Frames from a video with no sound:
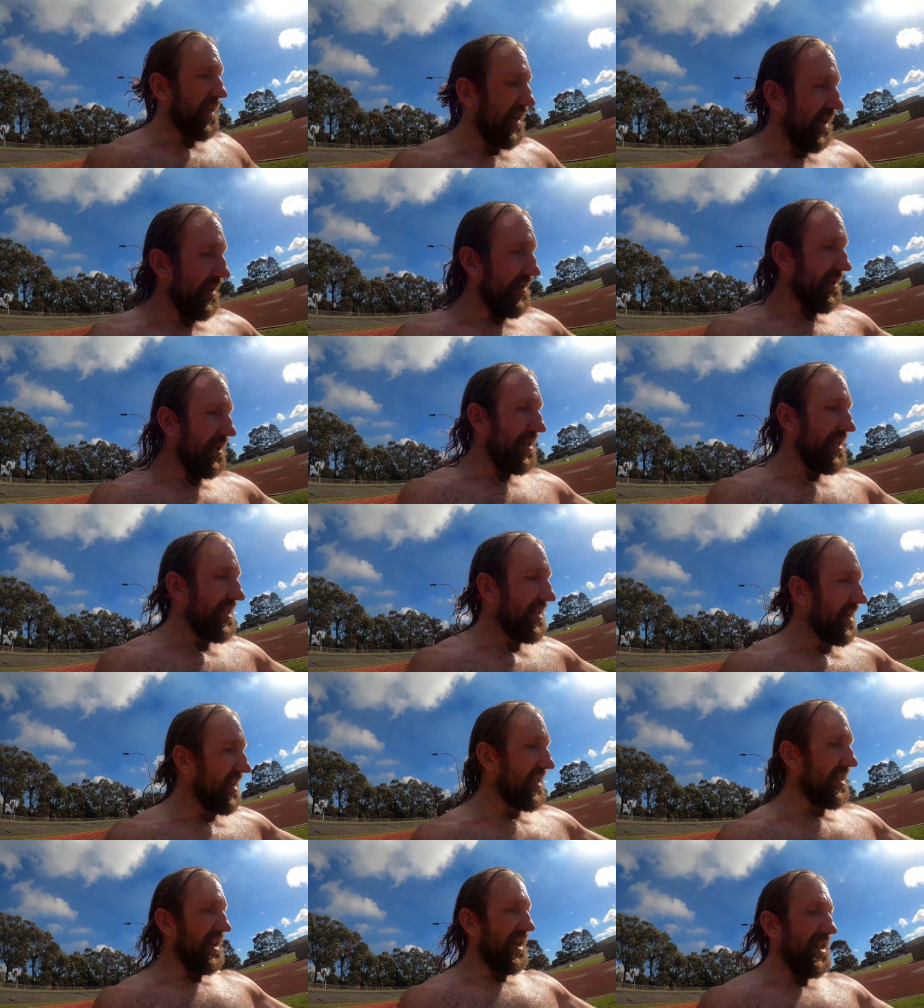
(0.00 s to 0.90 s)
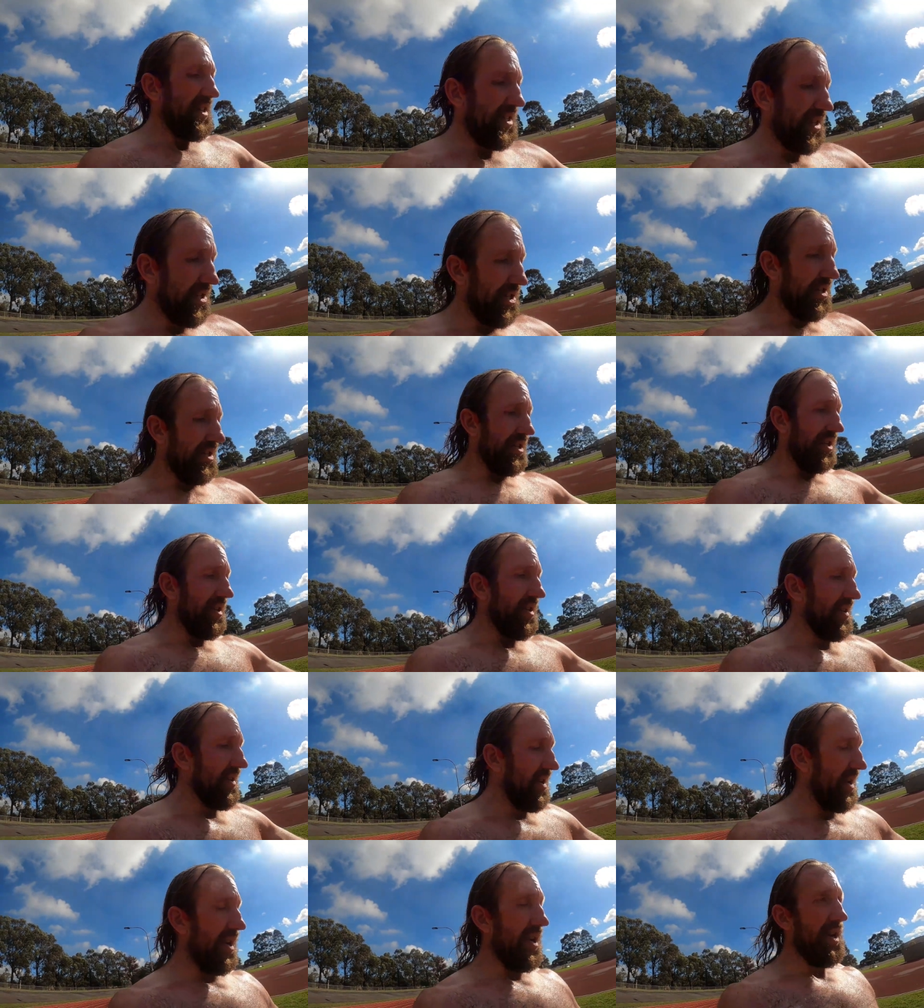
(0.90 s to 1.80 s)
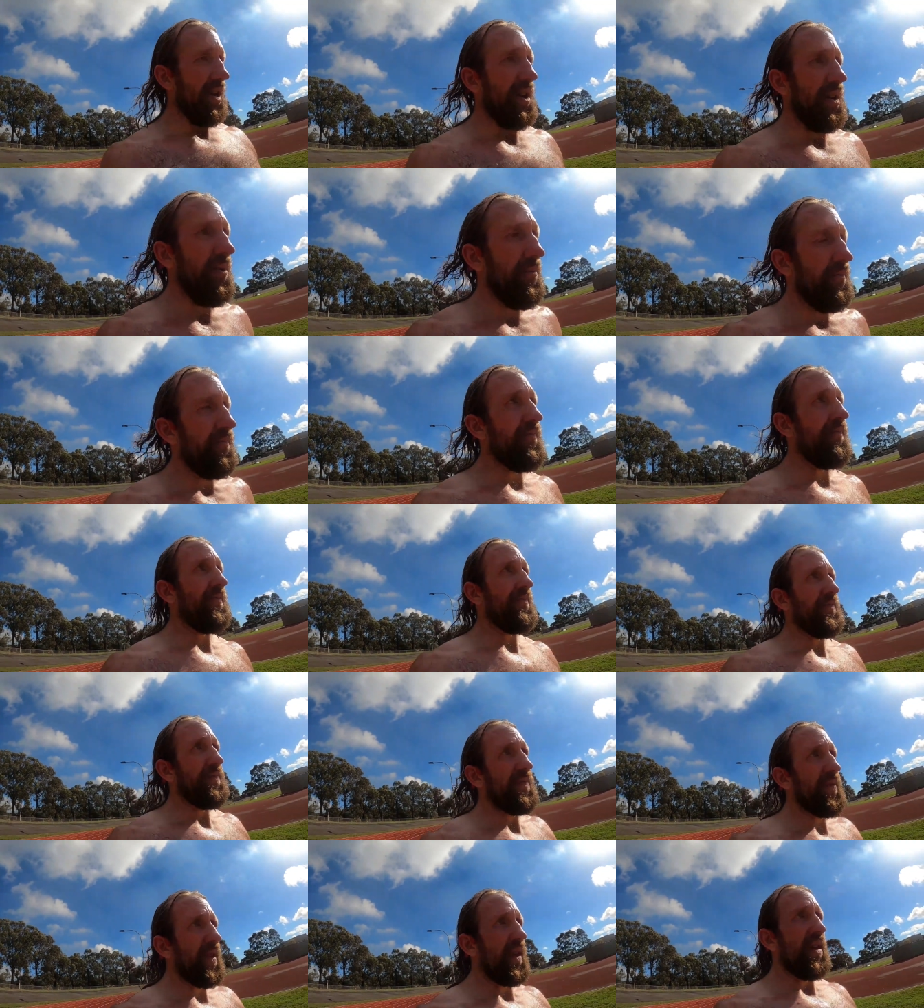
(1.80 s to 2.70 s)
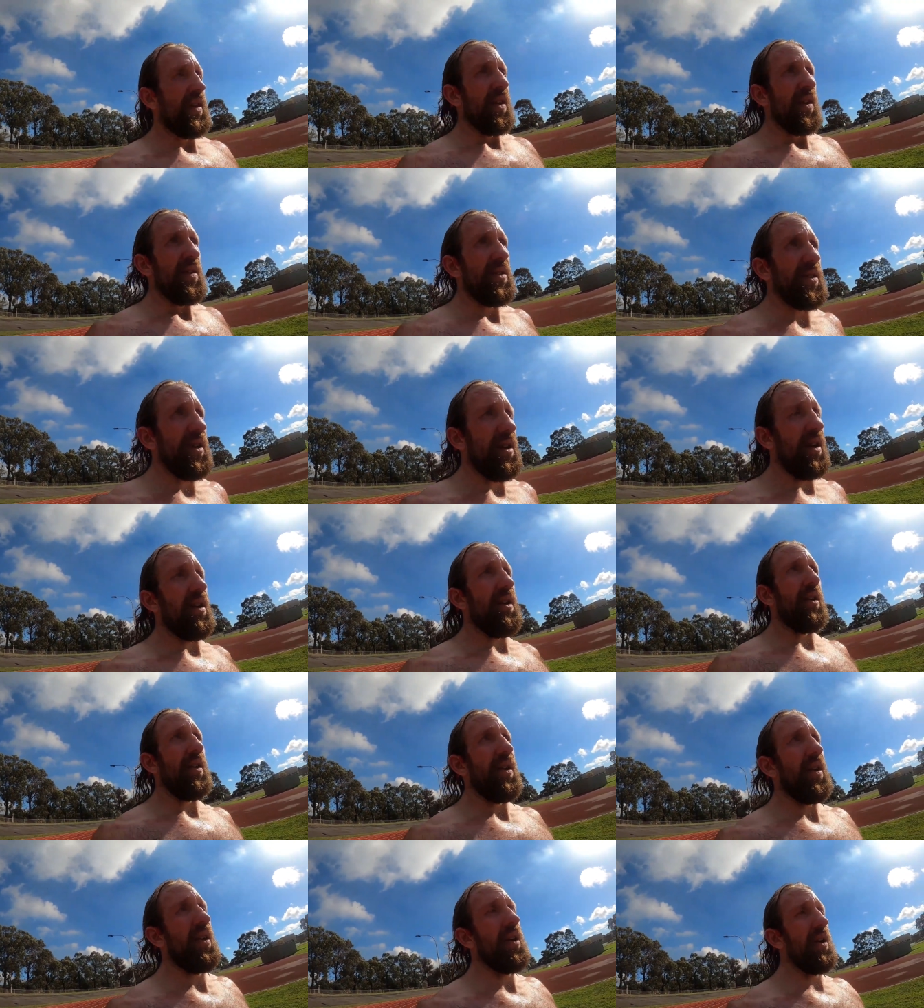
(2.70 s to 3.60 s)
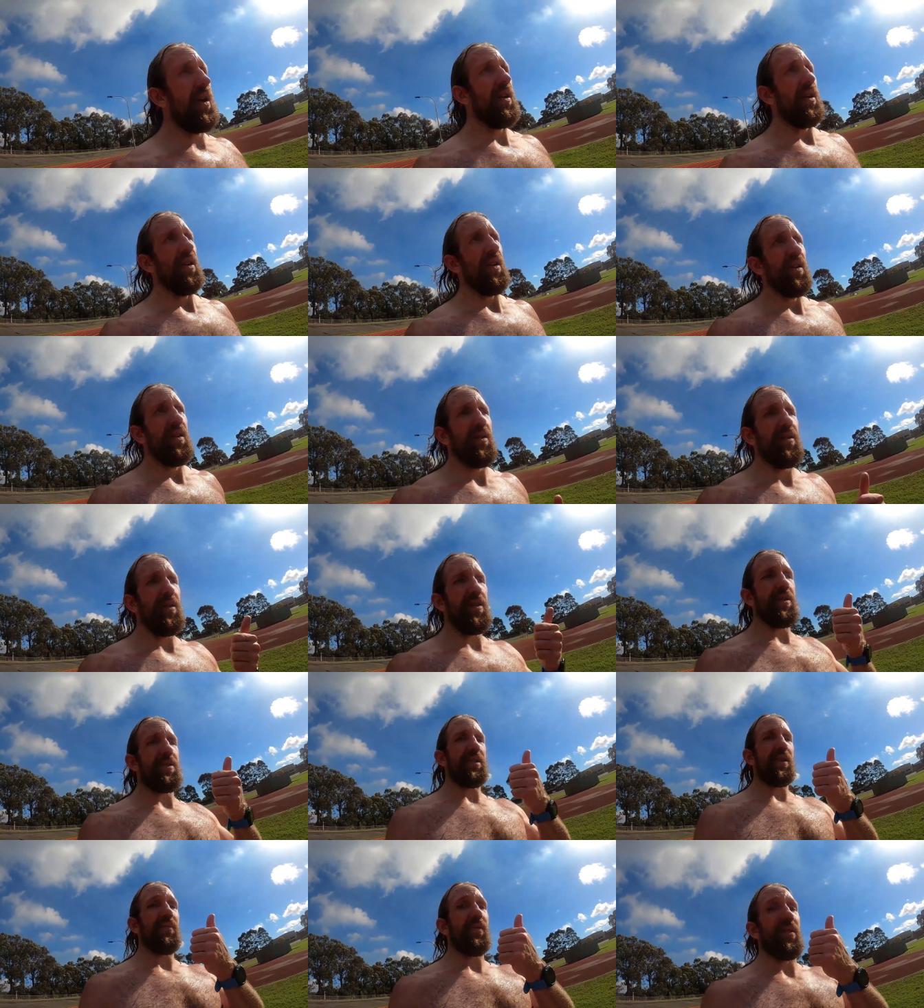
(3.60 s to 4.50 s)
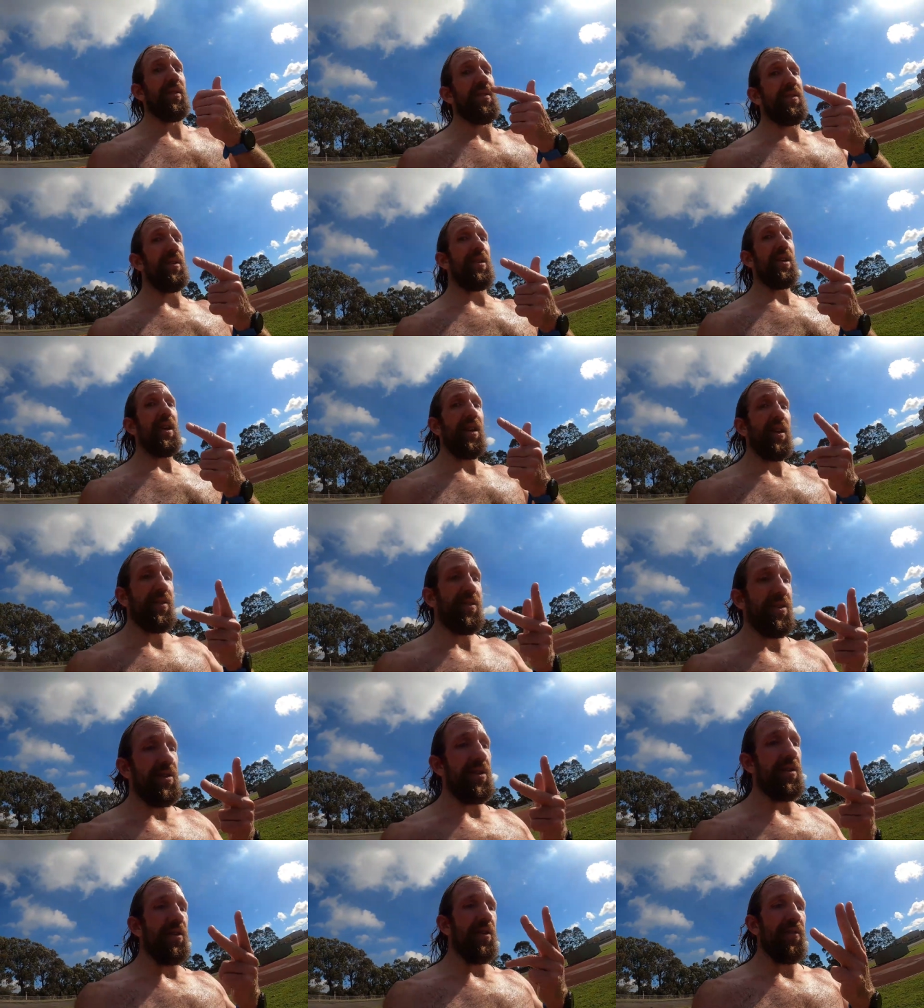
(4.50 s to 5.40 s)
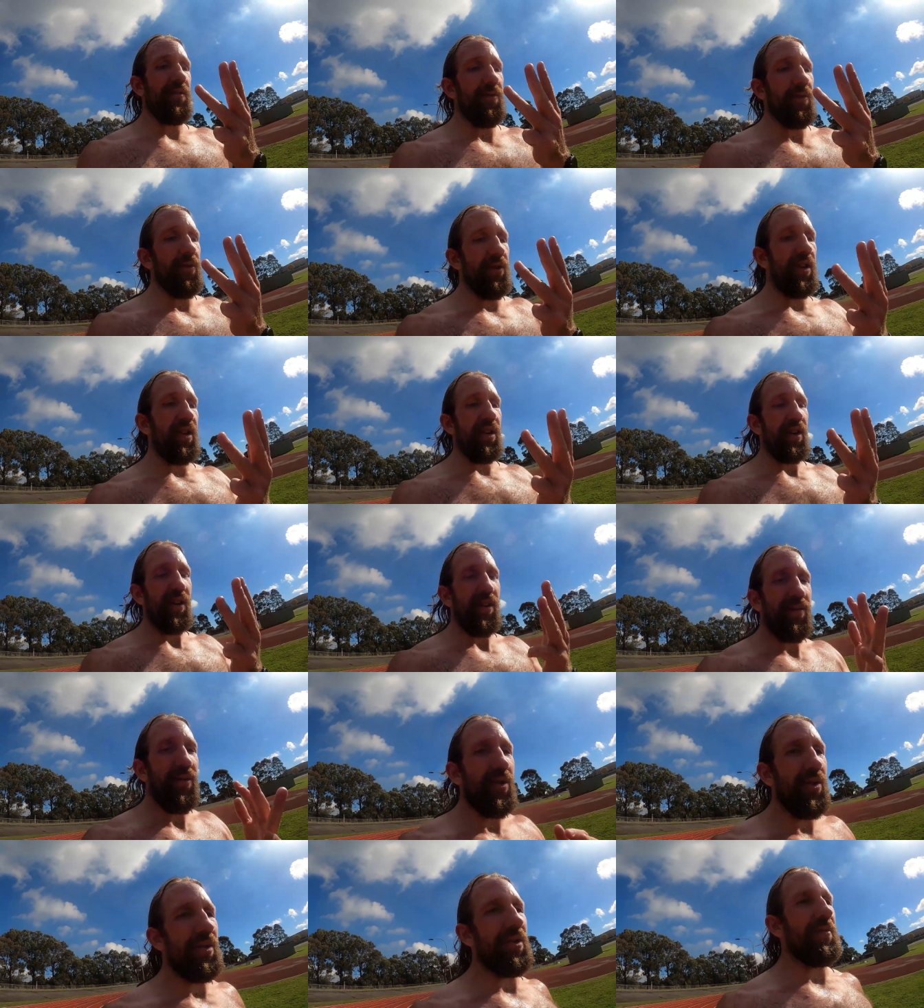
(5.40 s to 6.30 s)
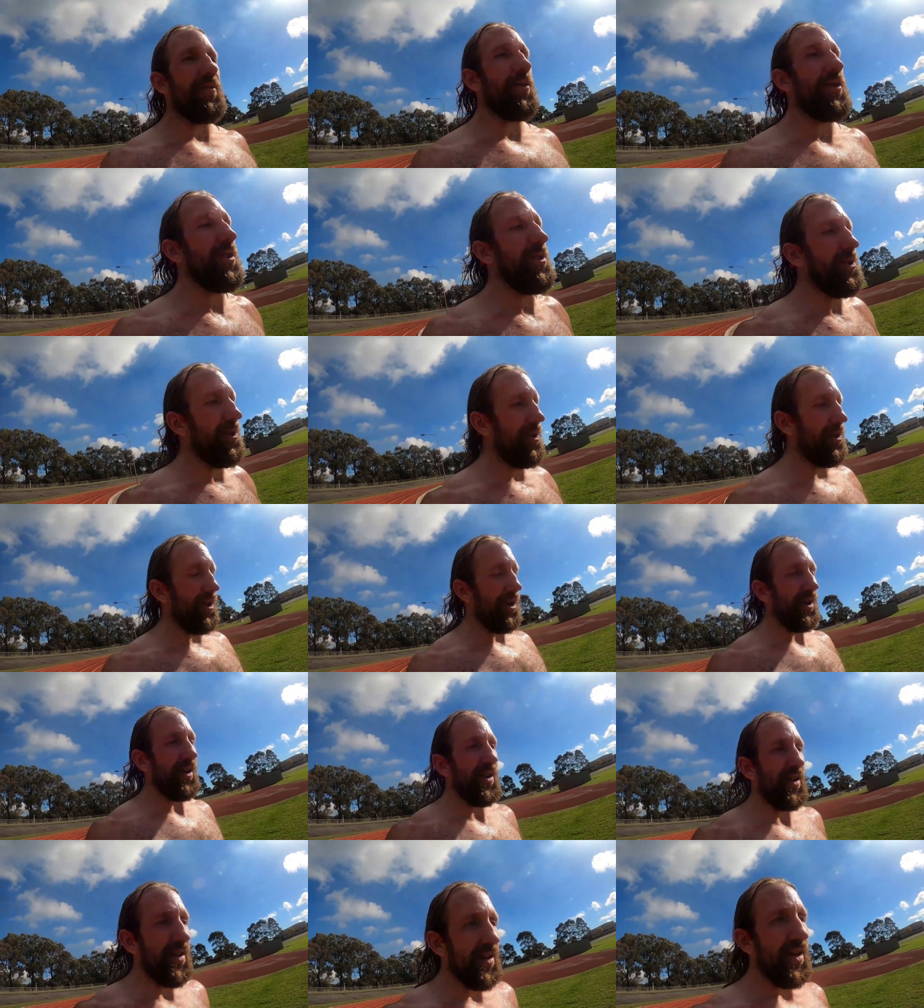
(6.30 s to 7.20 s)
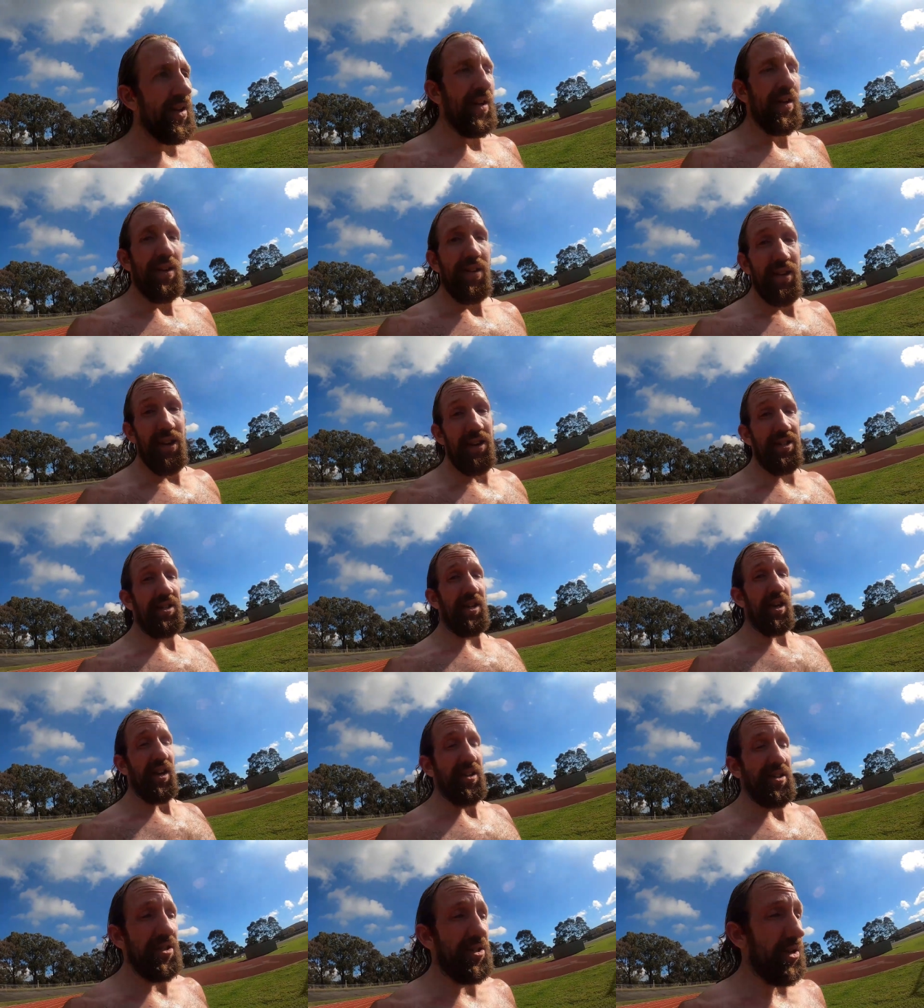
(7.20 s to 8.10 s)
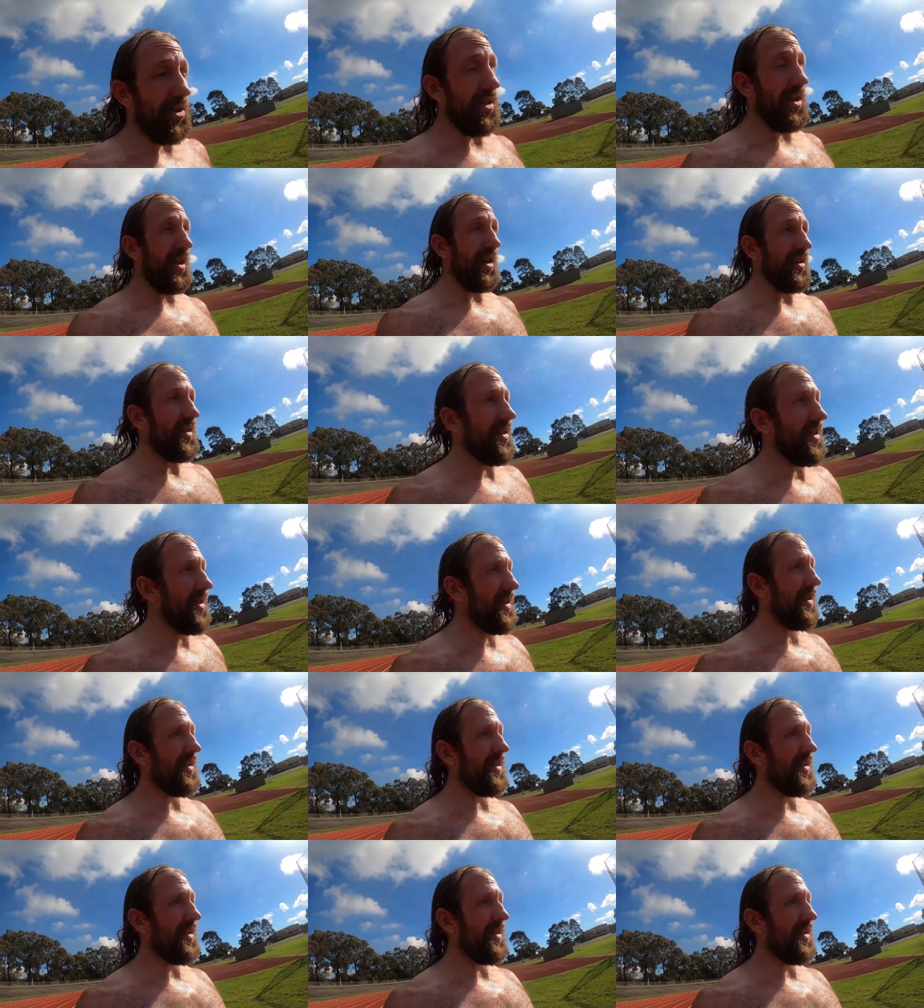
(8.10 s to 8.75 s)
okay, 36 Ks I just hit. So 37, 38, 39, 40, 41, 42. Yes, I had to do that.